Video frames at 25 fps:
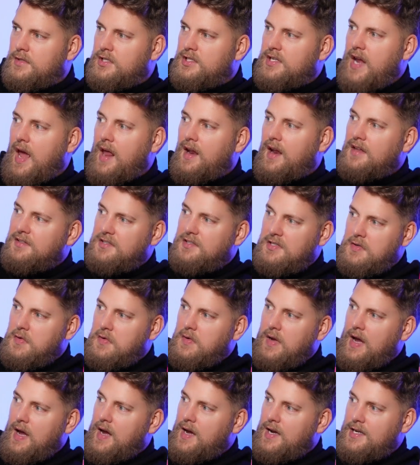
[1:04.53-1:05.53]
shout out to
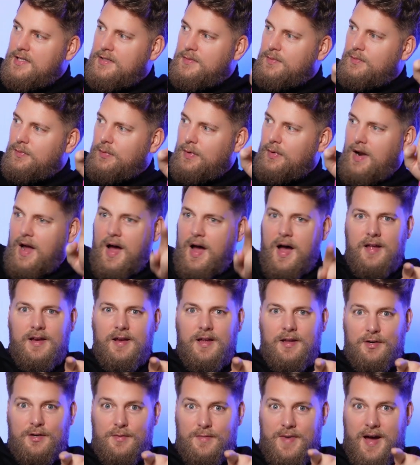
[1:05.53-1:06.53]
you guys. We're
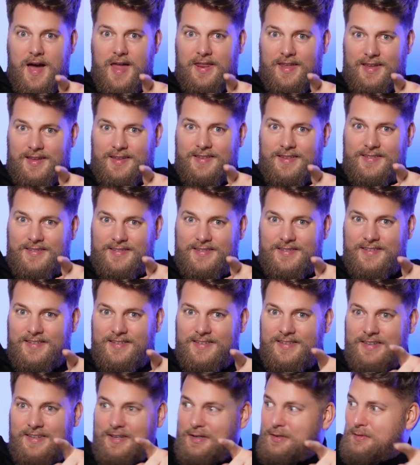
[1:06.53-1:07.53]
not undermining
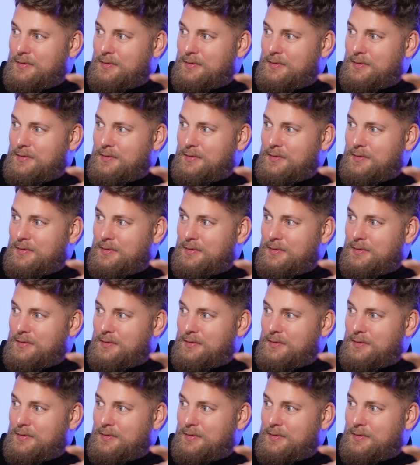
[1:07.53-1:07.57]
you.